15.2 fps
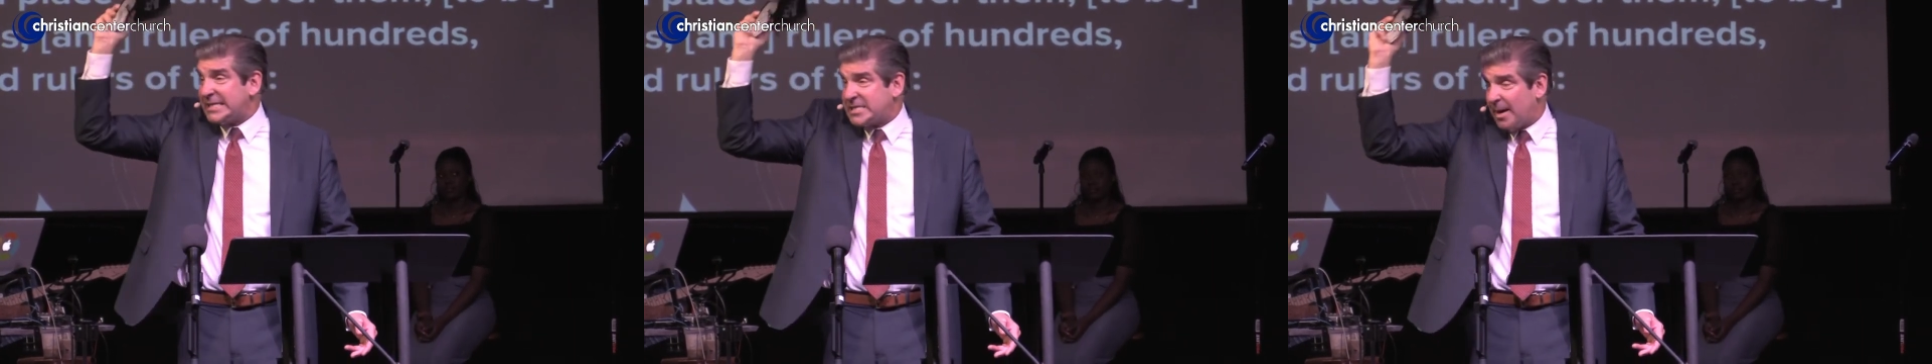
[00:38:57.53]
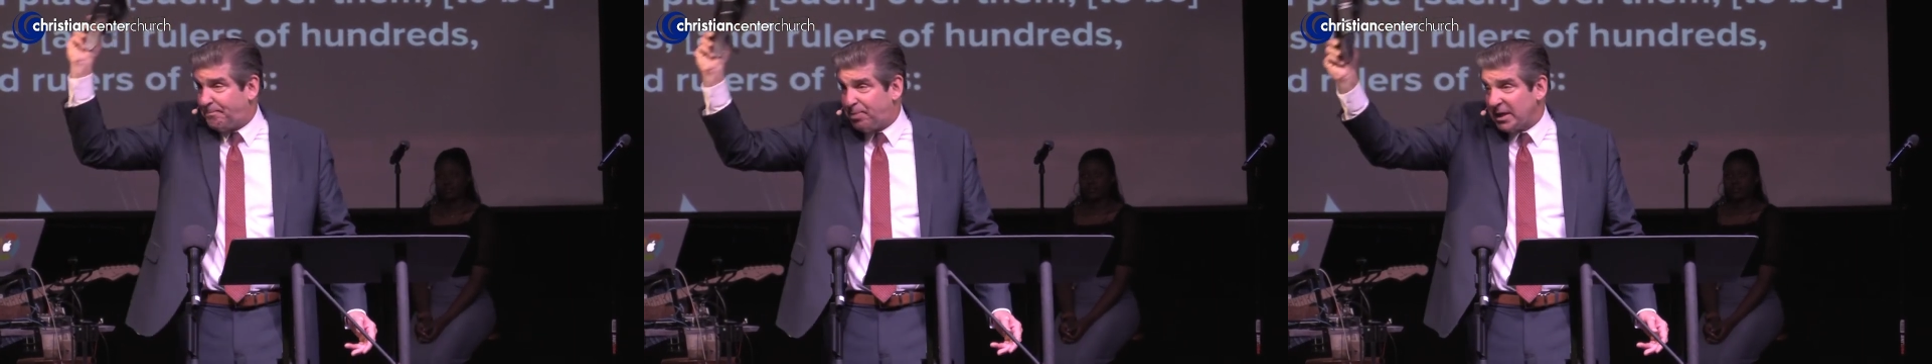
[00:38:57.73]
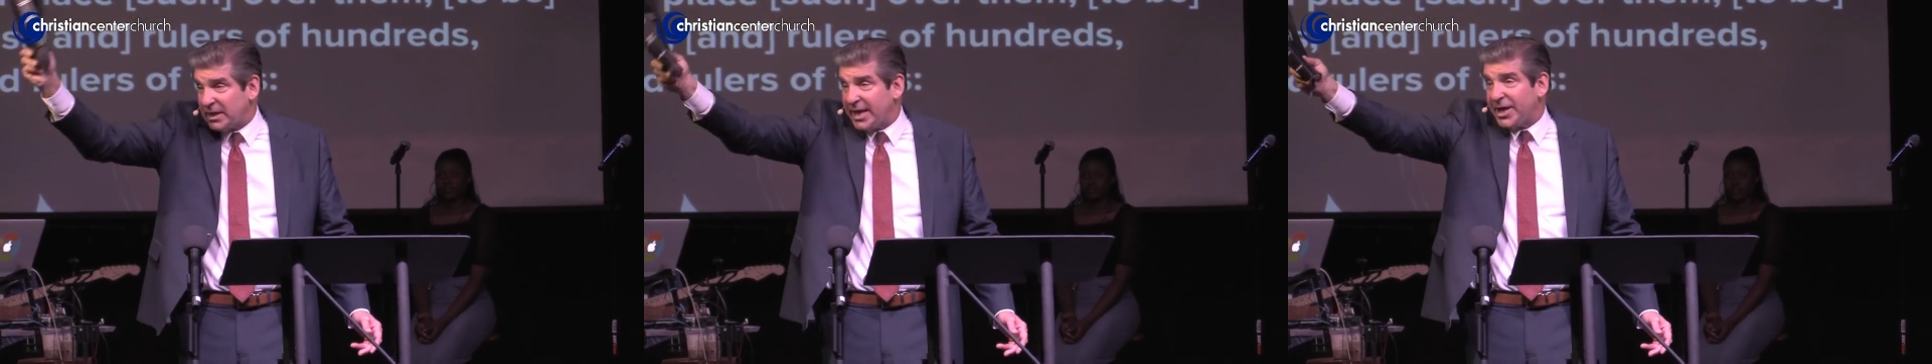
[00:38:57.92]
to
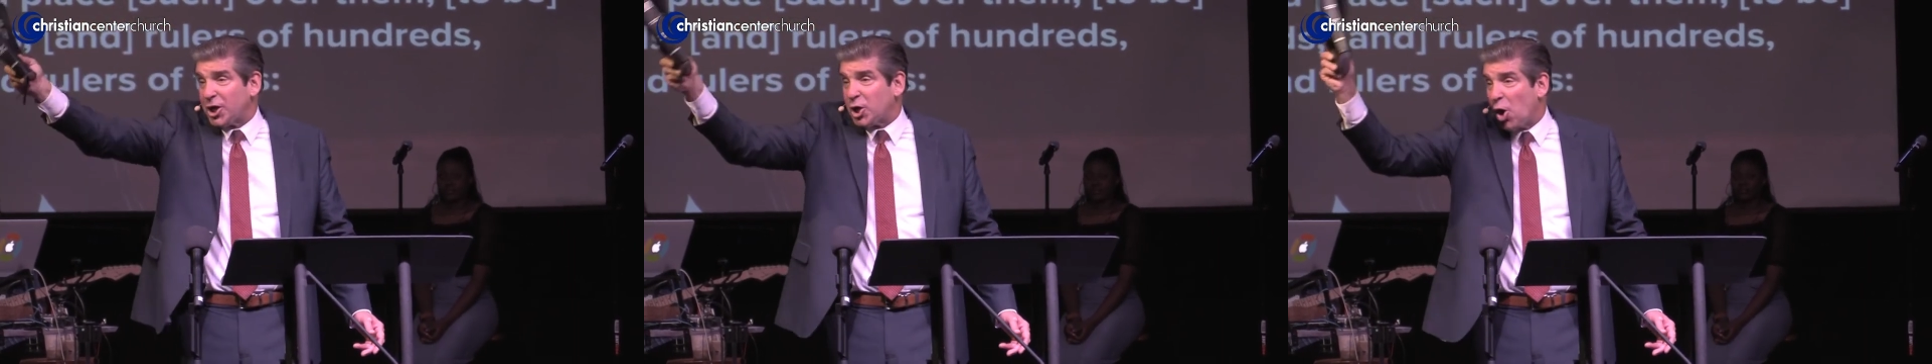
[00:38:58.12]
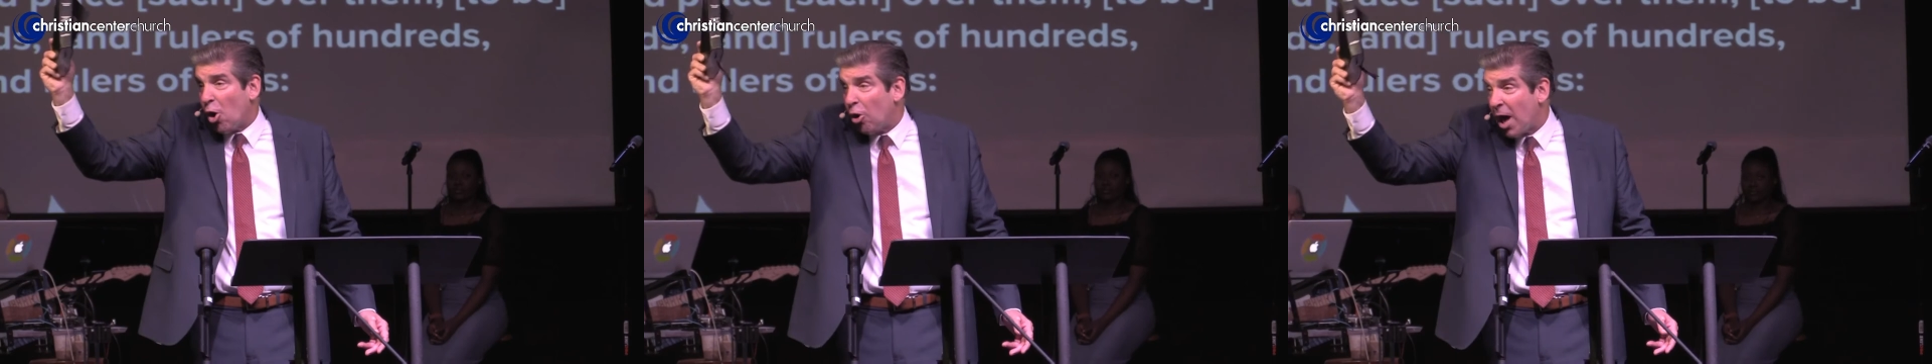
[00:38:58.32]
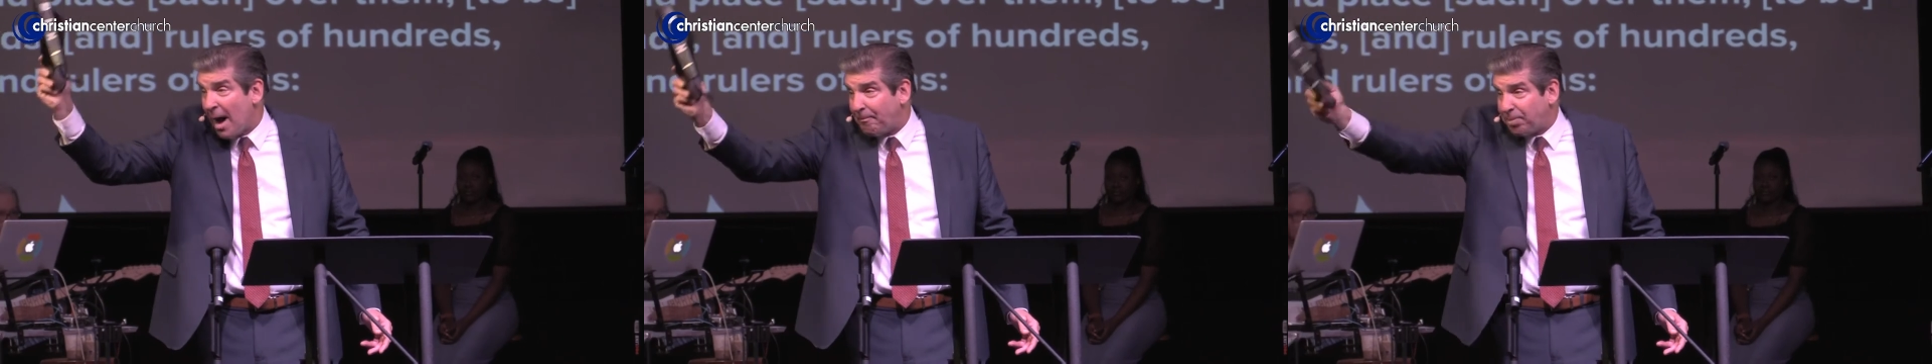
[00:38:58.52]

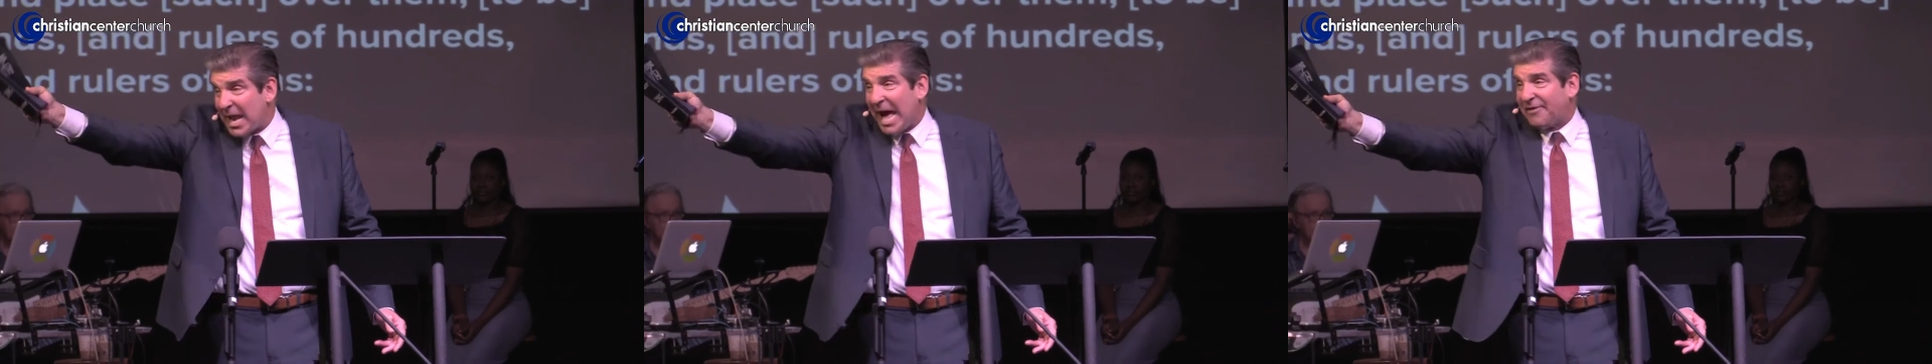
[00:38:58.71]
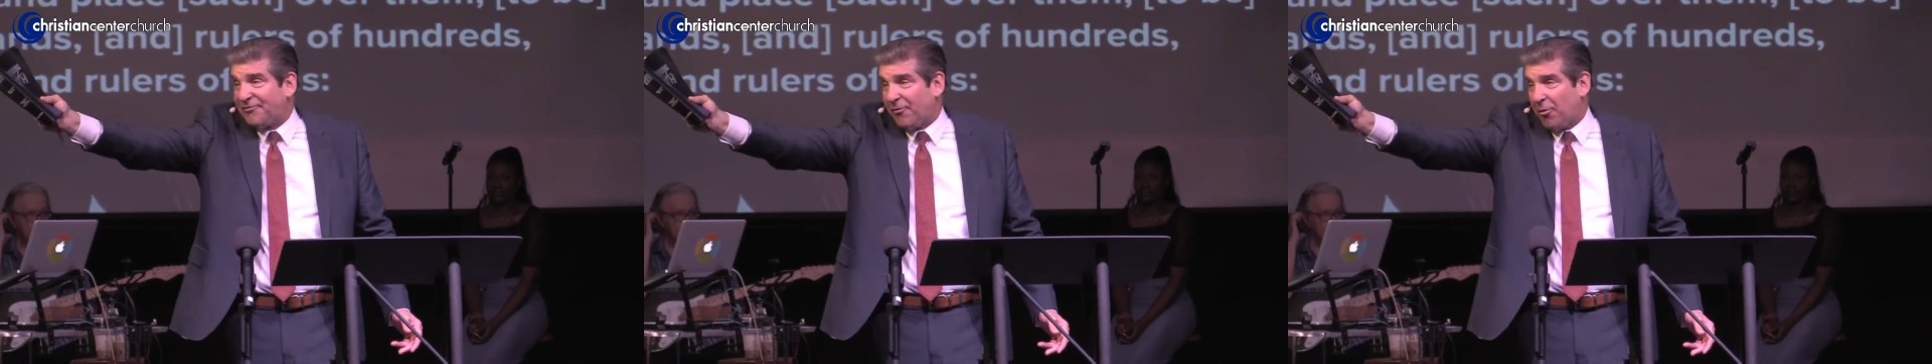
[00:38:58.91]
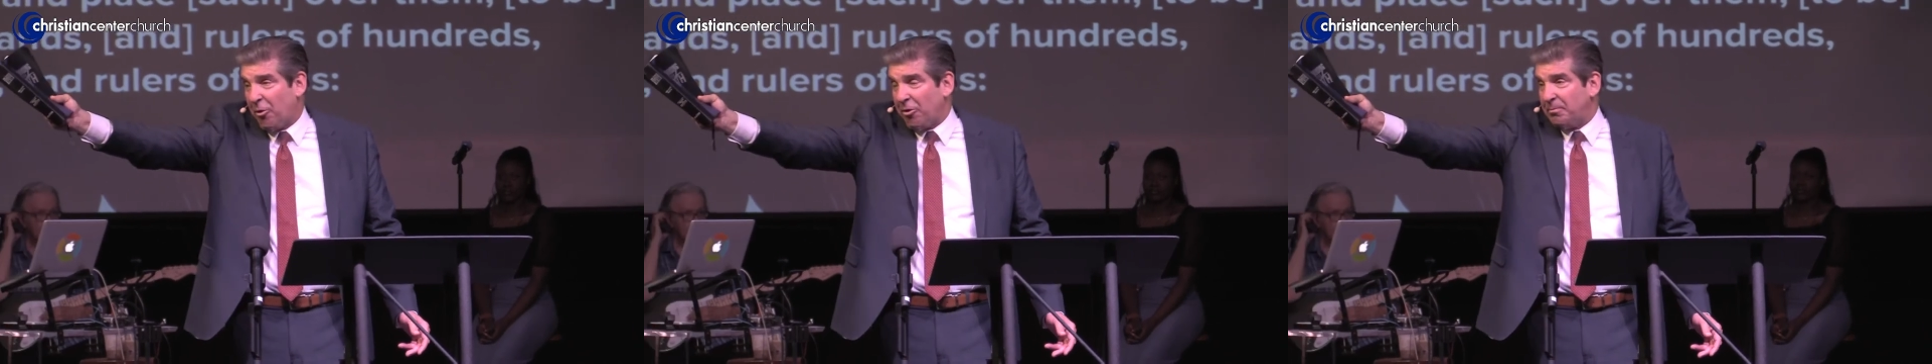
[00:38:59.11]
political
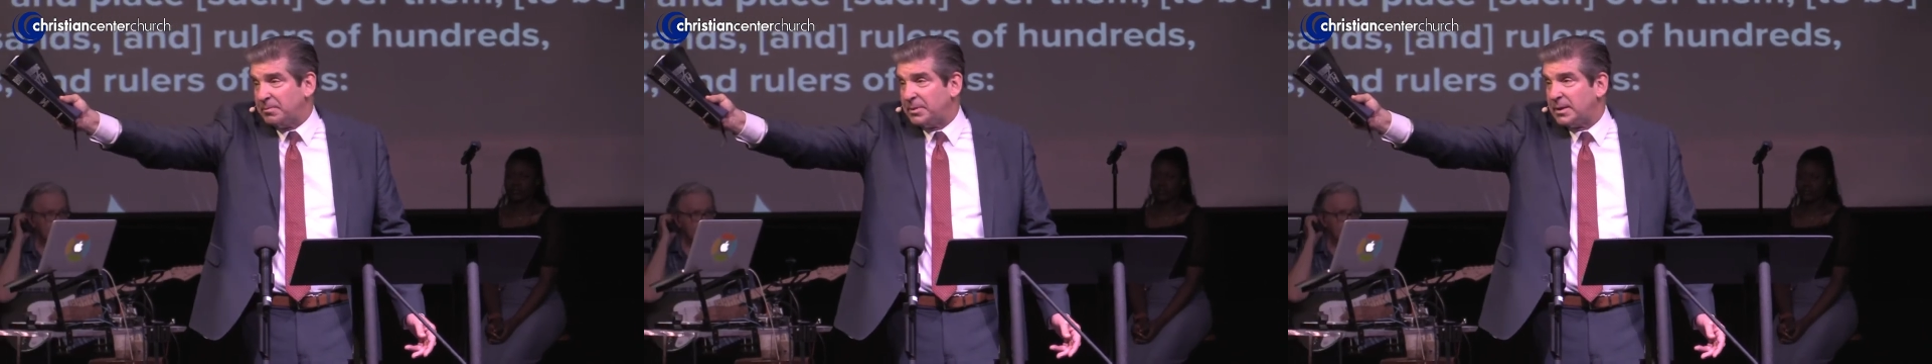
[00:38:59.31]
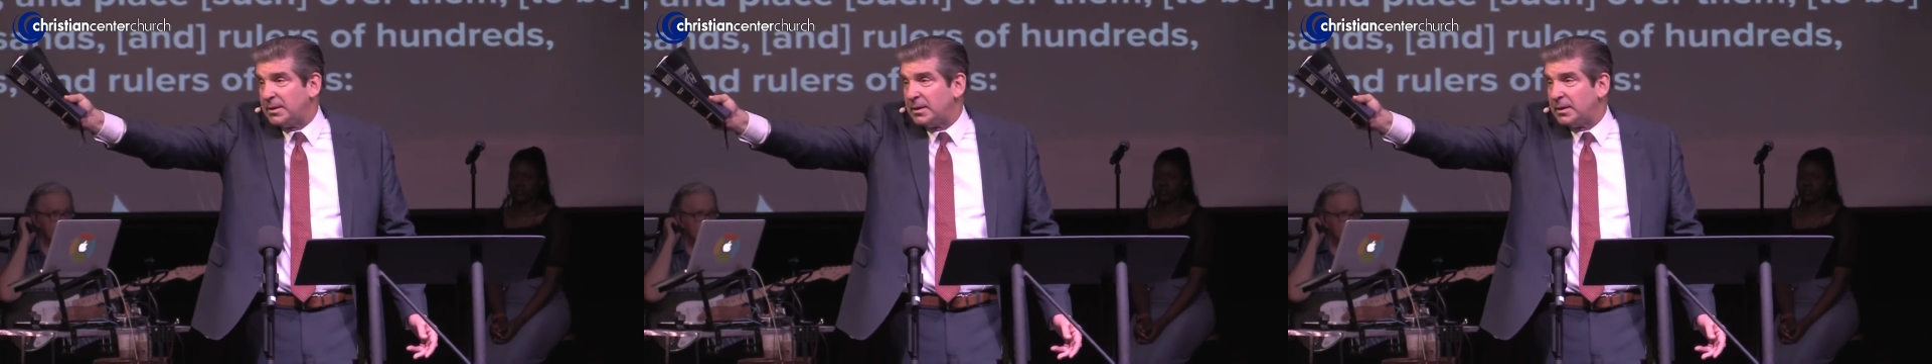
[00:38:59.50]
platform.